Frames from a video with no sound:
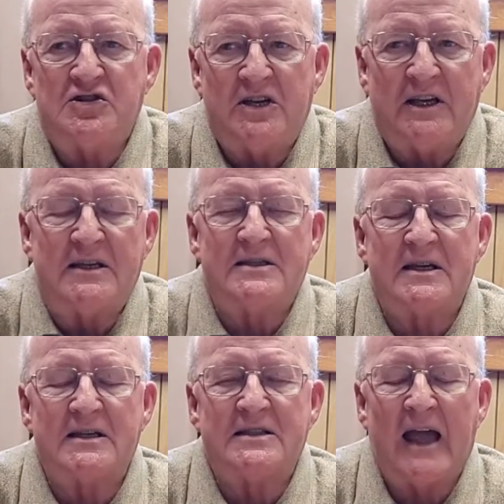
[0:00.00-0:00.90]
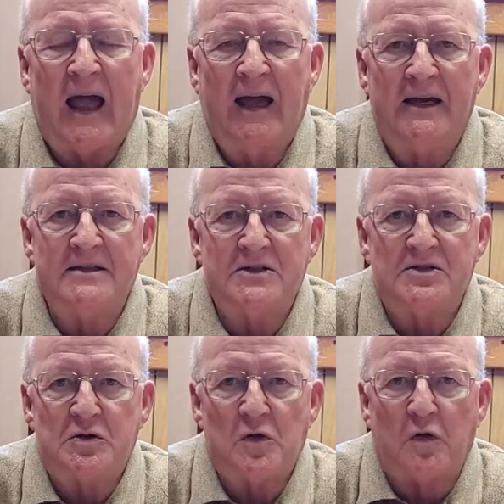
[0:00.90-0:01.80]
Jesus
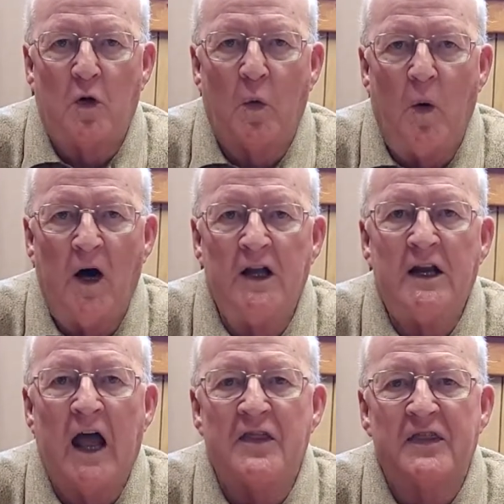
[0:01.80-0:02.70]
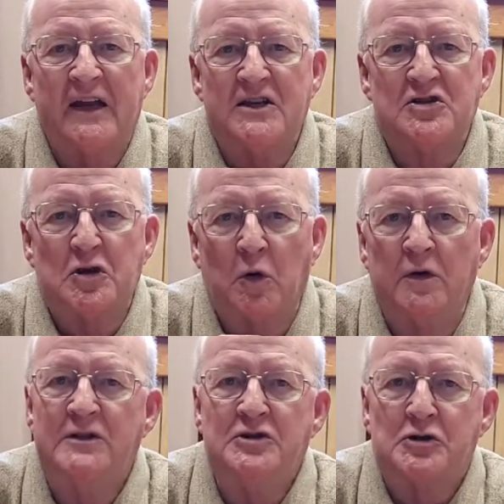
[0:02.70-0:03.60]
as the one that is
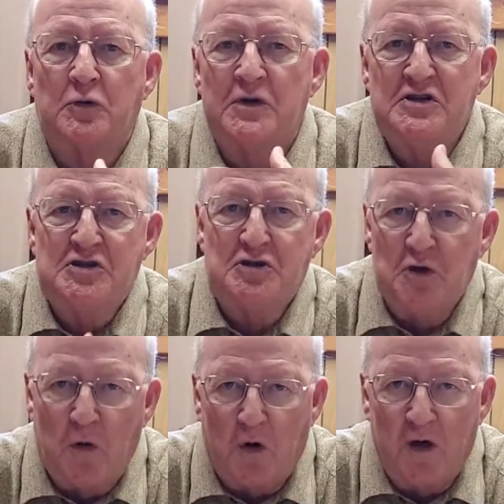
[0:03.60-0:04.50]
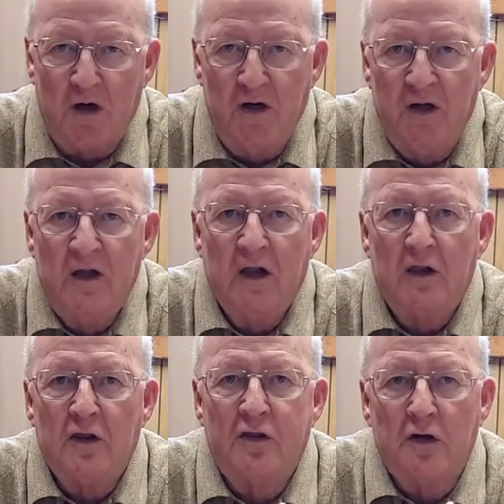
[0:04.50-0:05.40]
going to restore
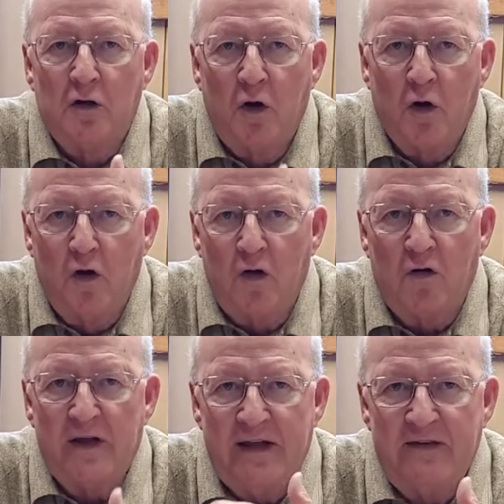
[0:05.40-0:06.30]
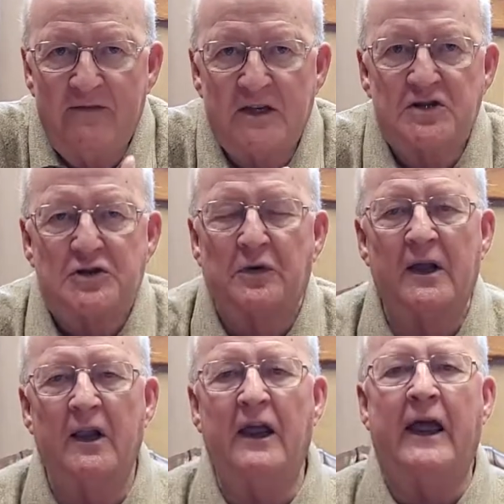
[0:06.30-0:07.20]
the glory of
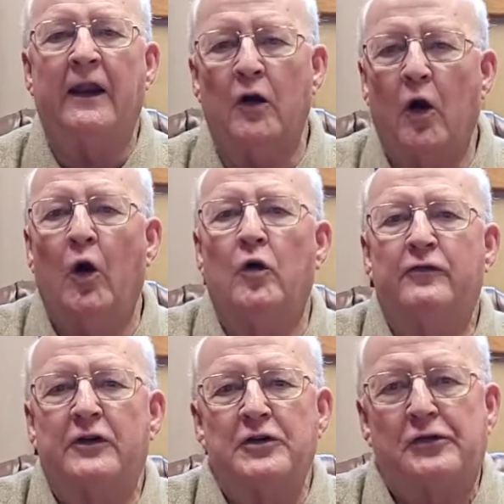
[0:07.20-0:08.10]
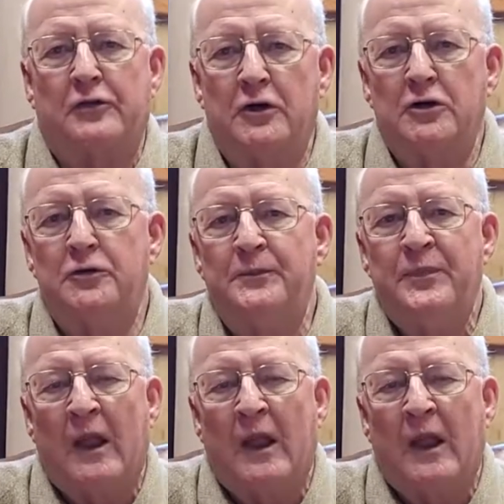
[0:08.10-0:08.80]
Israel and overthrow